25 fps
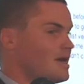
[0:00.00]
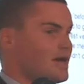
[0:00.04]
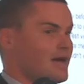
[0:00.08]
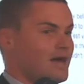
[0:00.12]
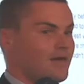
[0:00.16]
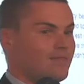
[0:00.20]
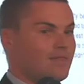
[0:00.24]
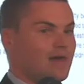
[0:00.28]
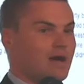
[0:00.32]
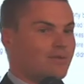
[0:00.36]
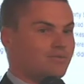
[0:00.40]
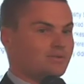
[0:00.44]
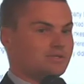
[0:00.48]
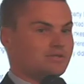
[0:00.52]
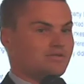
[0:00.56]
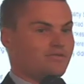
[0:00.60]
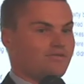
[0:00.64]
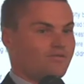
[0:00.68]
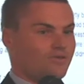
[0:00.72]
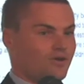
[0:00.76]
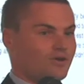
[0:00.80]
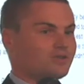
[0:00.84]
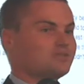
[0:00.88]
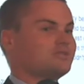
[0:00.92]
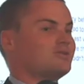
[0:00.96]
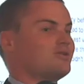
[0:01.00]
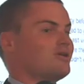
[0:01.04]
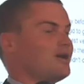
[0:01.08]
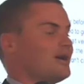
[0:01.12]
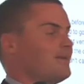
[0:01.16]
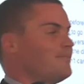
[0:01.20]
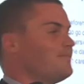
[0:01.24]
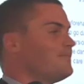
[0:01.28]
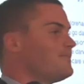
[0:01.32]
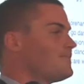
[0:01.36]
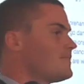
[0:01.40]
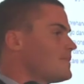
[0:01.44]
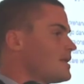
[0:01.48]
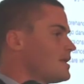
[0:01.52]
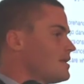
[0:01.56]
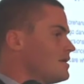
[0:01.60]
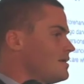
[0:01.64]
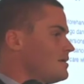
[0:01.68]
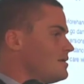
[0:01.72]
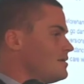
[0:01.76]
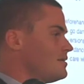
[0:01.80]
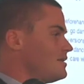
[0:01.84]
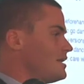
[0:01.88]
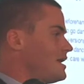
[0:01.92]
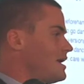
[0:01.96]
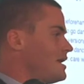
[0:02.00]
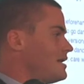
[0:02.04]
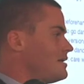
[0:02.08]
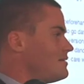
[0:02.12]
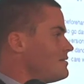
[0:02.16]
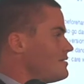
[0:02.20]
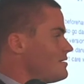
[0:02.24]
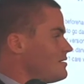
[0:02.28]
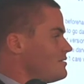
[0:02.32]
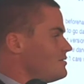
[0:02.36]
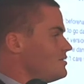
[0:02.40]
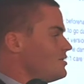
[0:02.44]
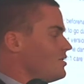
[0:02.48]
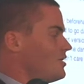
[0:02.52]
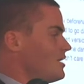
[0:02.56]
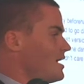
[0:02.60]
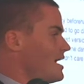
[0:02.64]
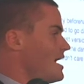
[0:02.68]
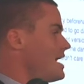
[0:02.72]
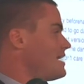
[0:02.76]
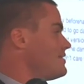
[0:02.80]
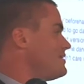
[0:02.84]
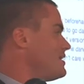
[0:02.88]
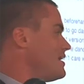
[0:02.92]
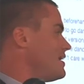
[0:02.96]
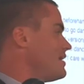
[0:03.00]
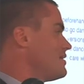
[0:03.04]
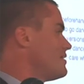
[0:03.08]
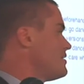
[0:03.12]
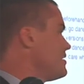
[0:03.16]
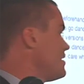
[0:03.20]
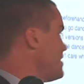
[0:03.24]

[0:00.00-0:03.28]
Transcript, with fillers: And that was the first time that, you know, I had that.